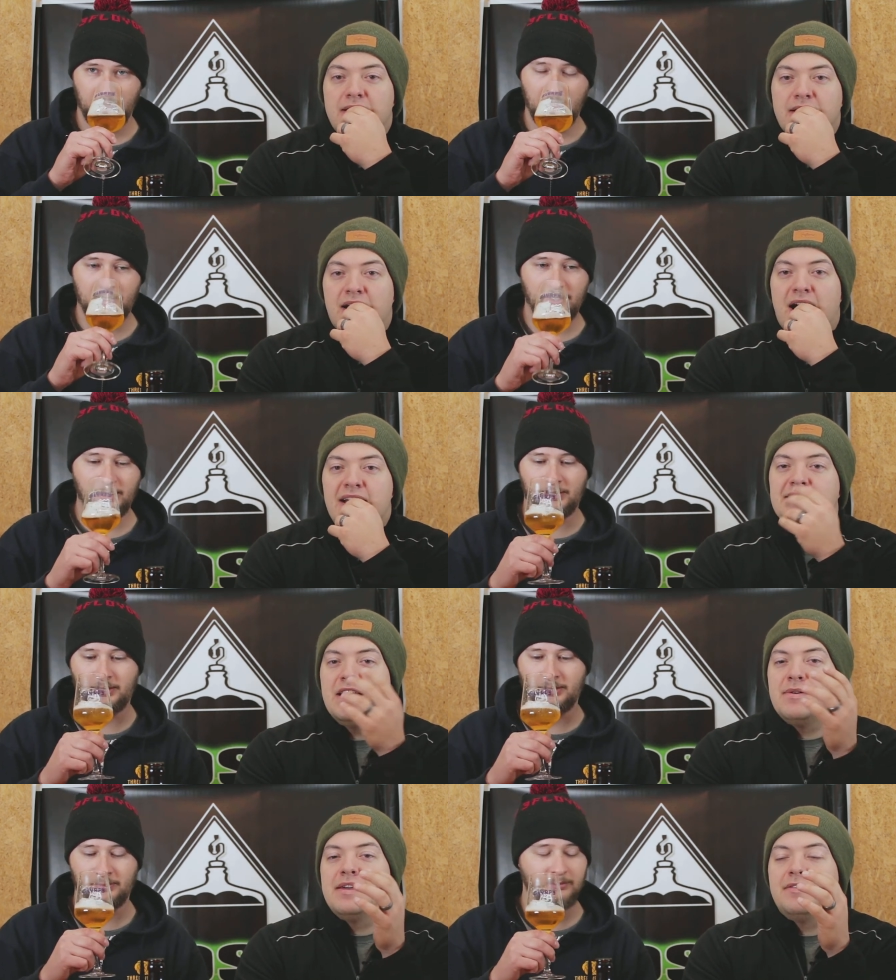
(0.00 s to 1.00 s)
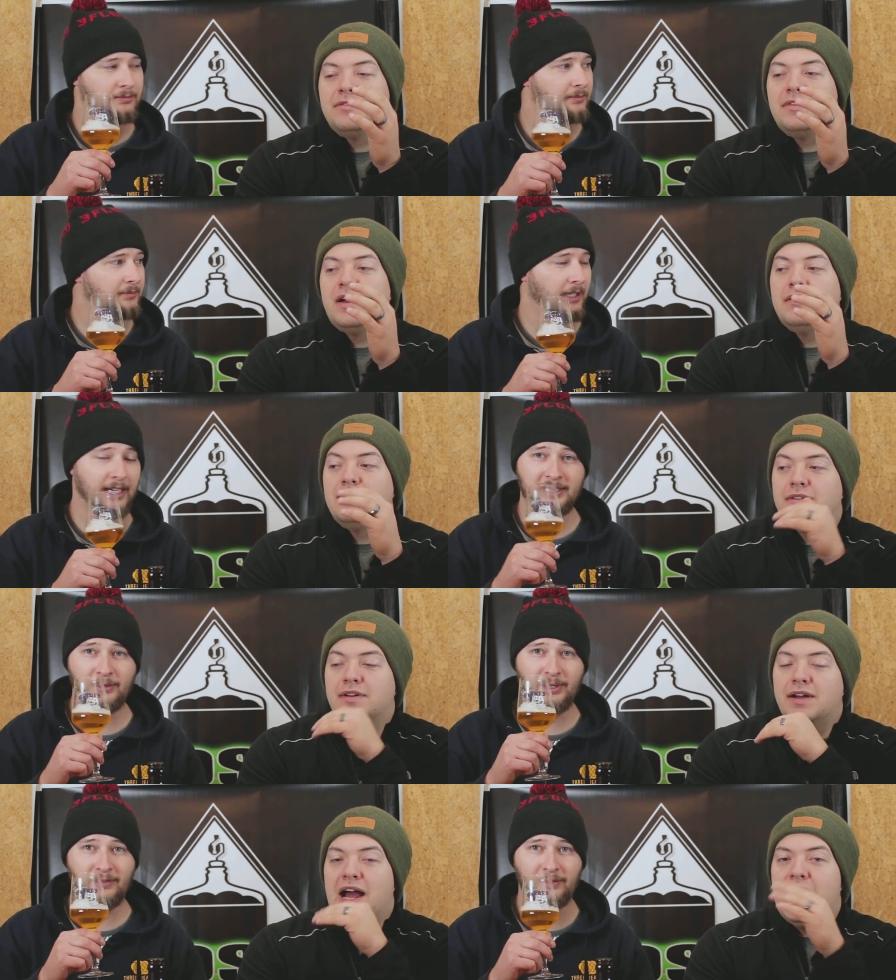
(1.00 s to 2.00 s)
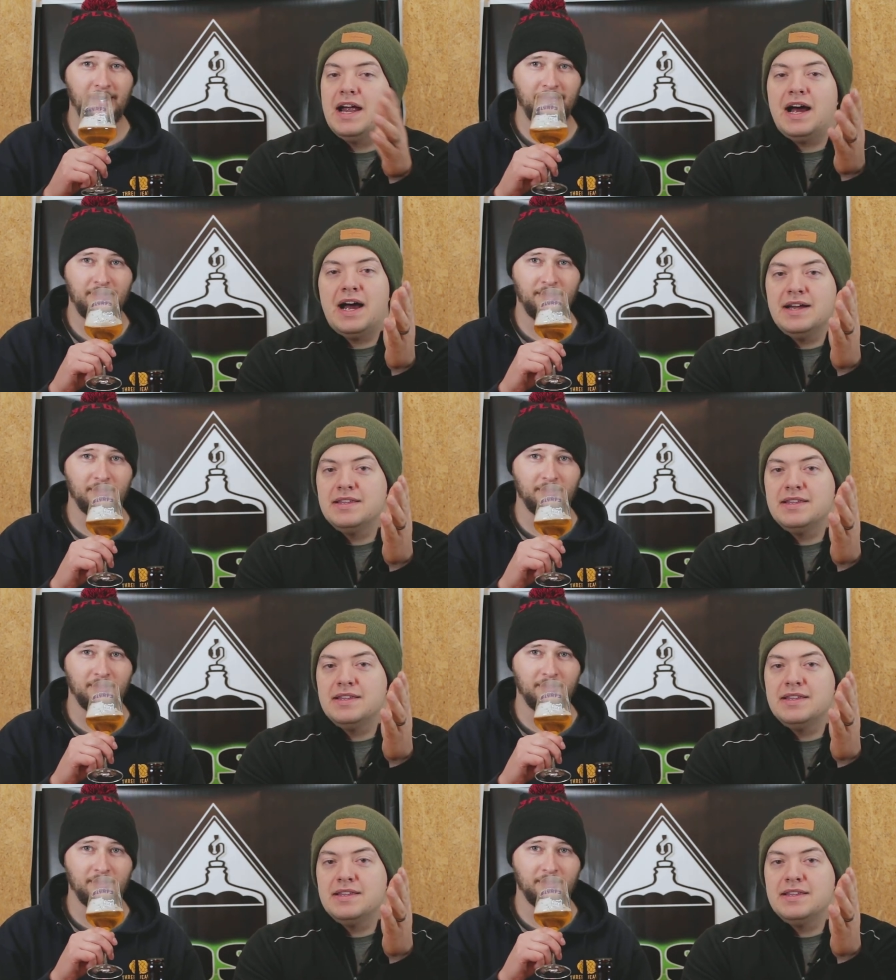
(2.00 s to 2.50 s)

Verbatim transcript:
Speaker 1: It's just, I say we give it a five. I say we give it a five I, too.